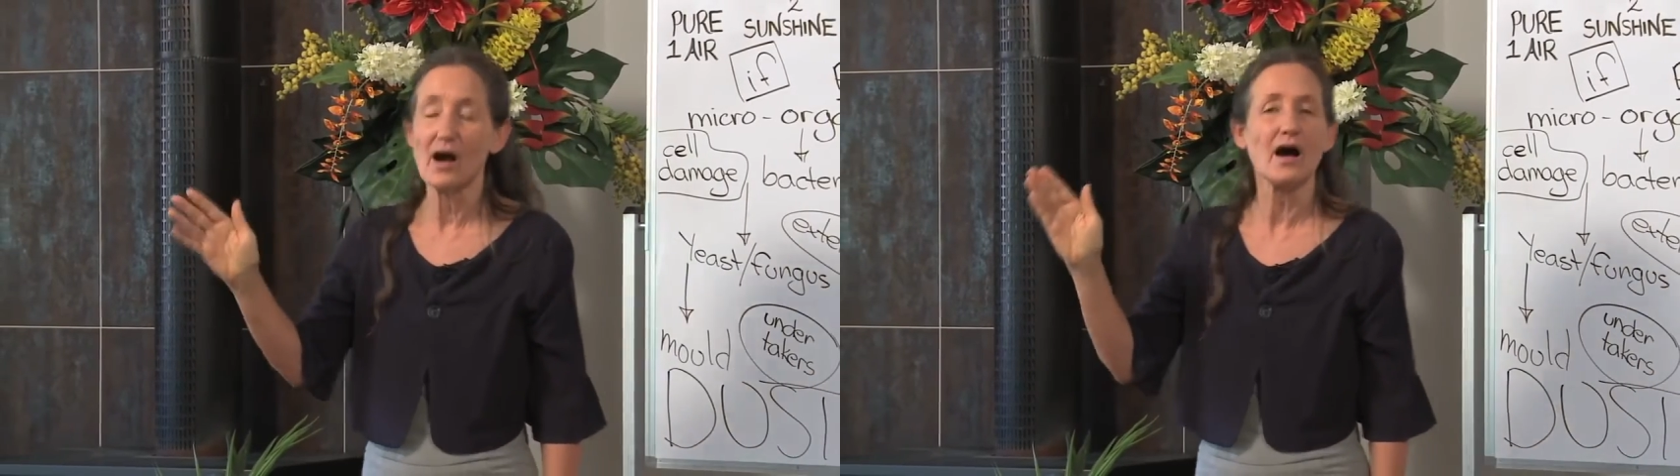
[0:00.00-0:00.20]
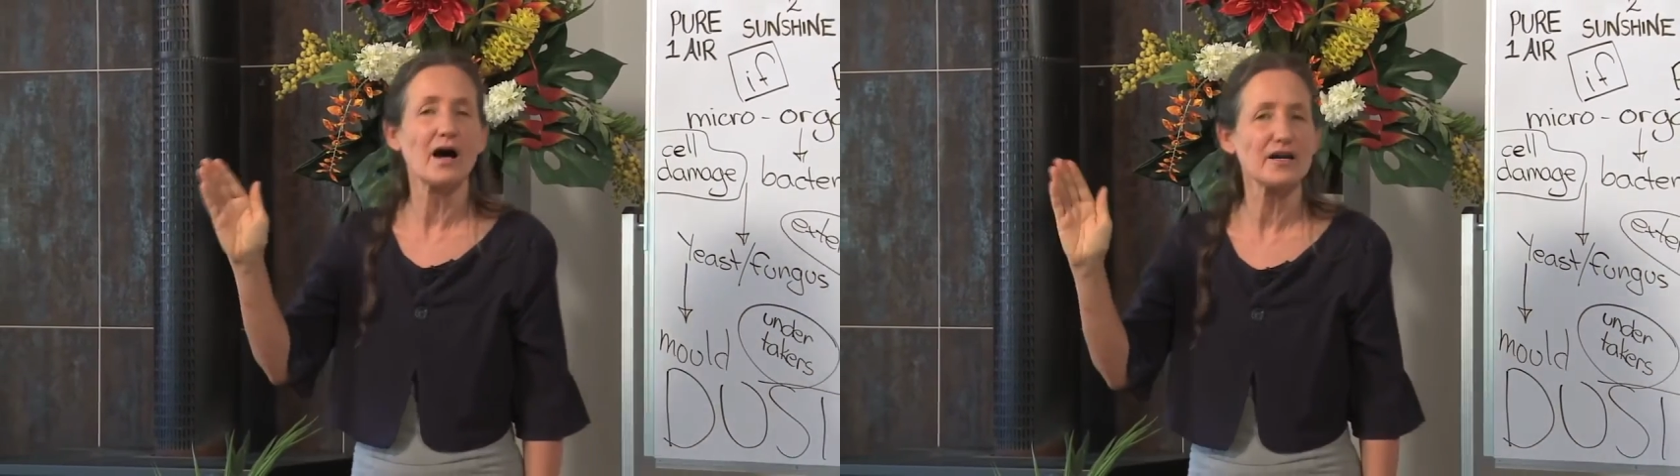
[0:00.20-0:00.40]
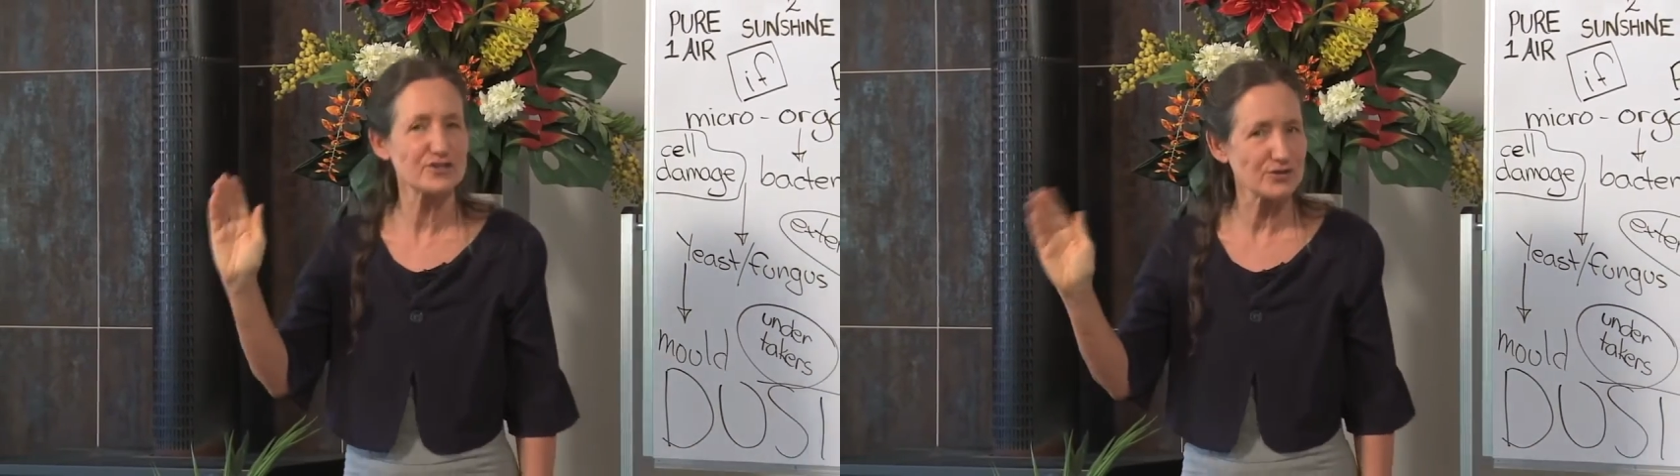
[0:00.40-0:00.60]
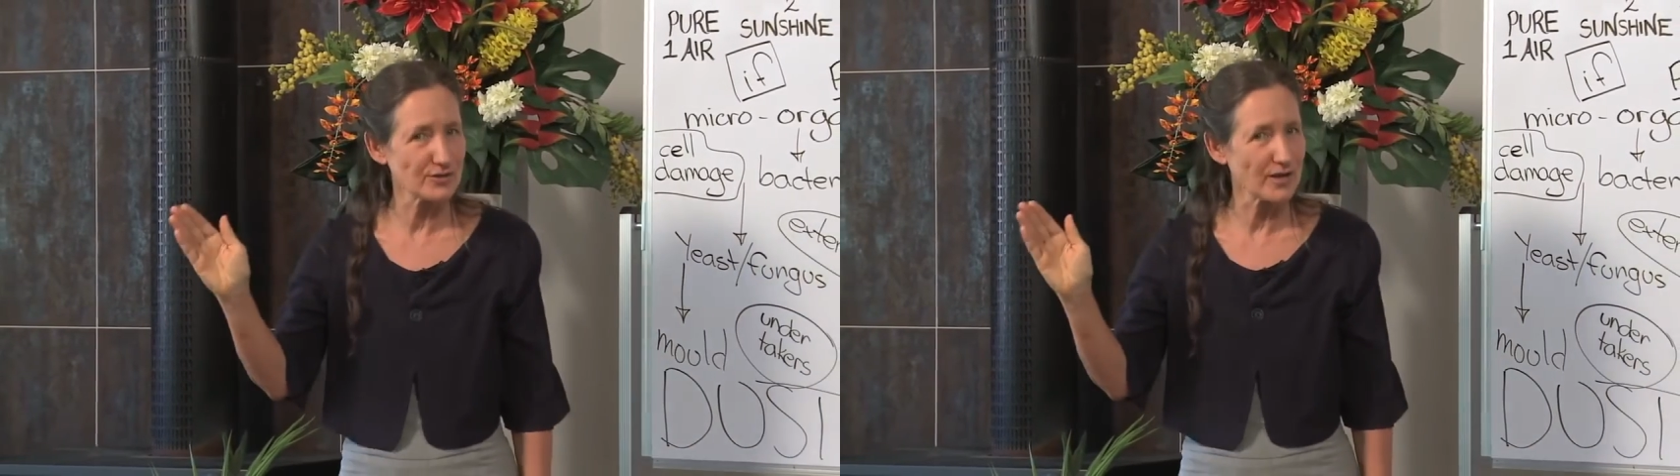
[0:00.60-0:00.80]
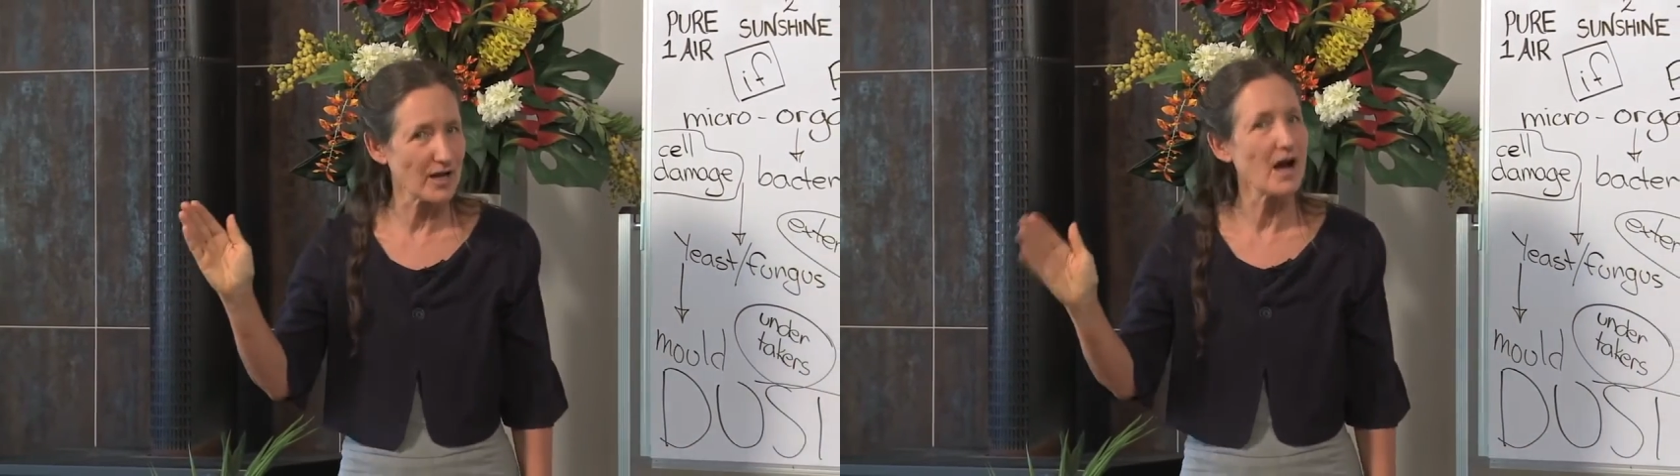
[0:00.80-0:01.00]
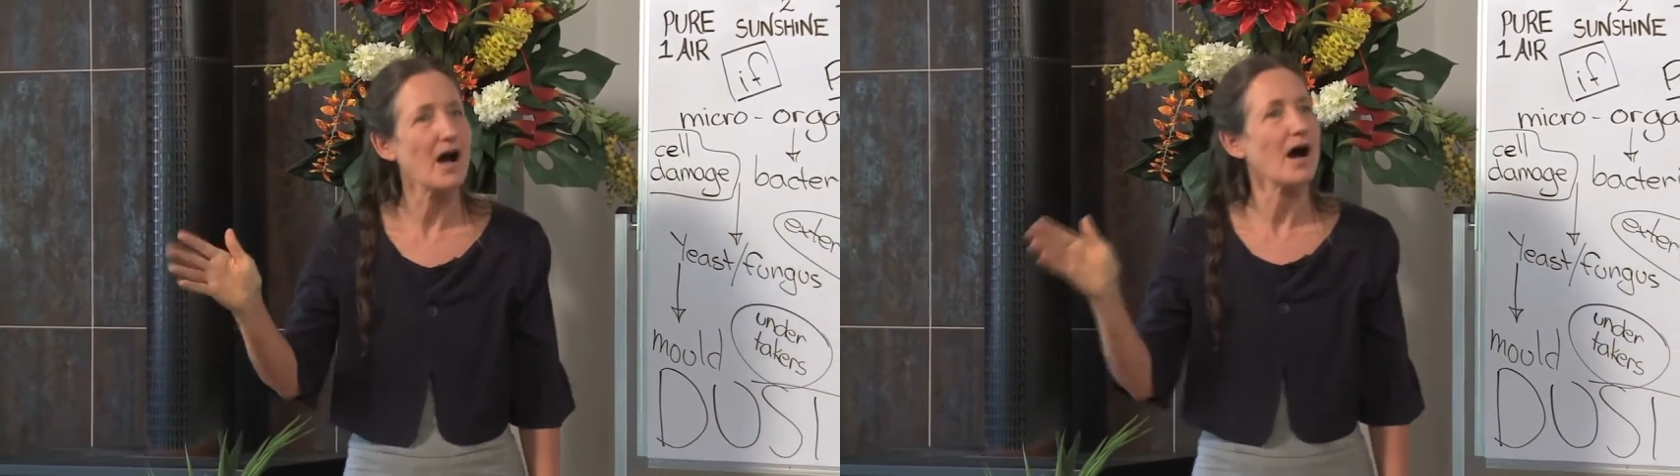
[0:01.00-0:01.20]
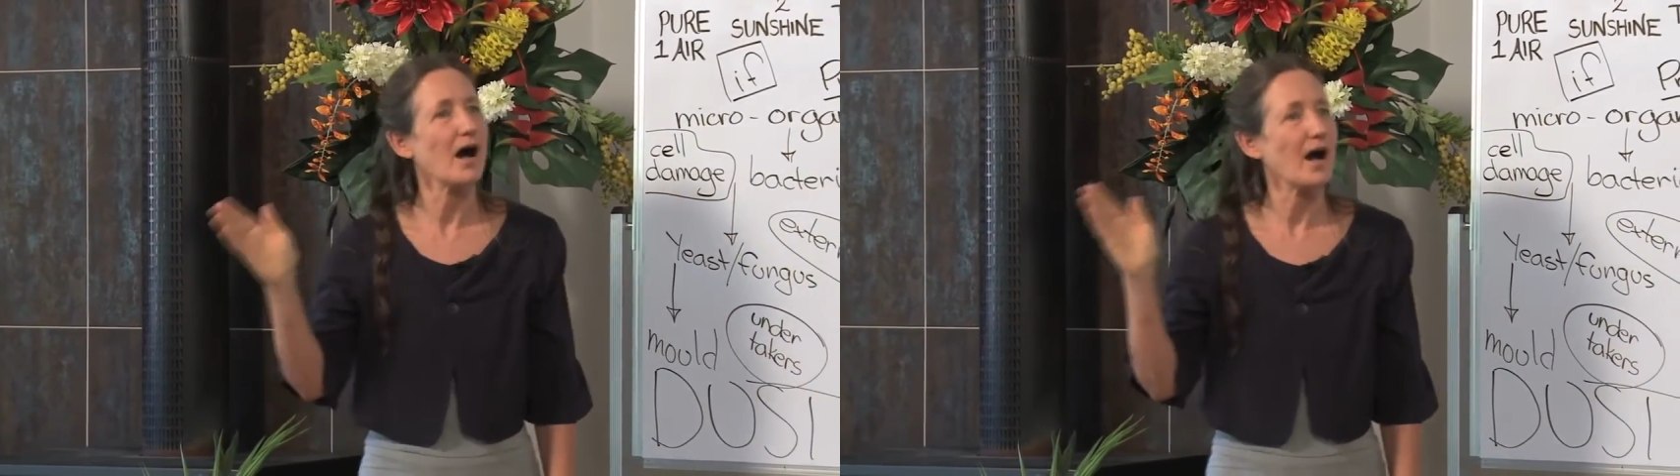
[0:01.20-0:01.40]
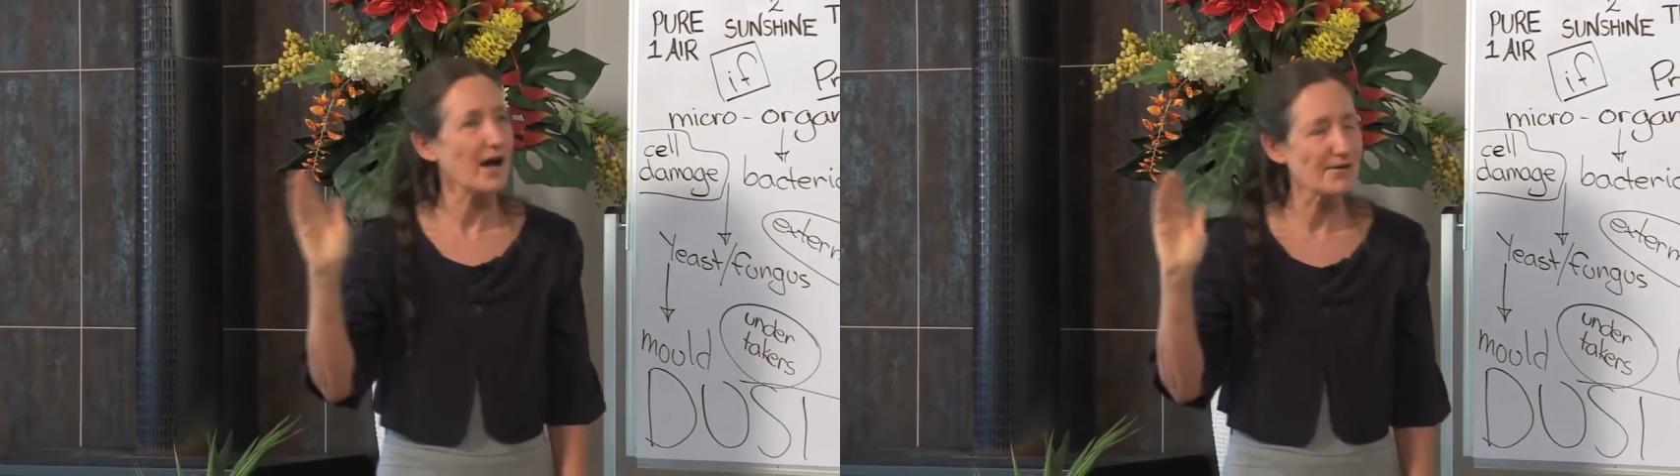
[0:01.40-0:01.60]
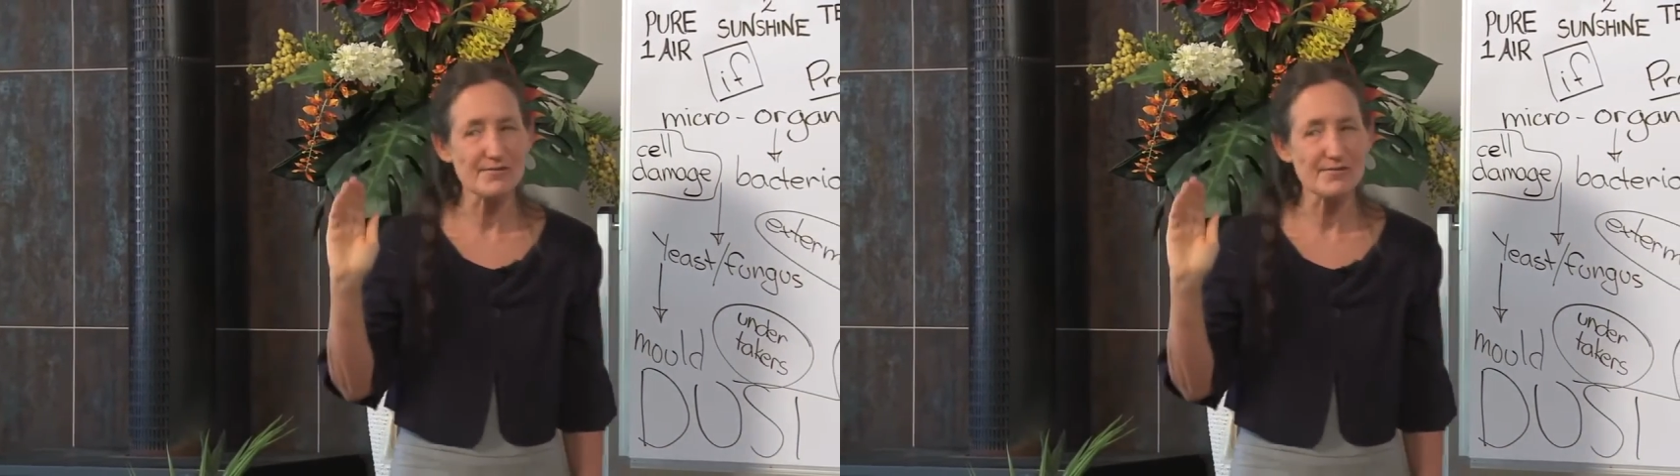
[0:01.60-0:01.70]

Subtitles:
high sugar, high